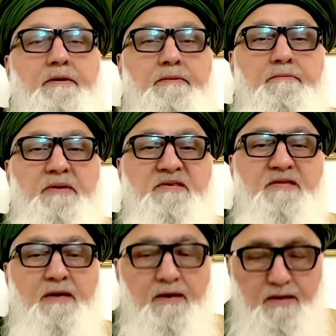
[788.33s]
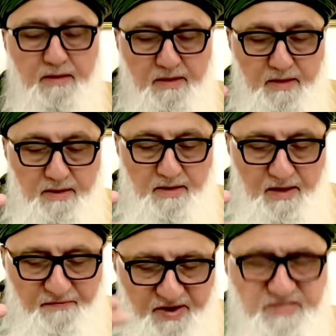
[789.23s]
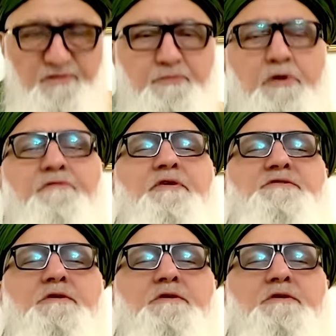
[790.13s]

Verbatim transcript: means the, the nafas of Prophet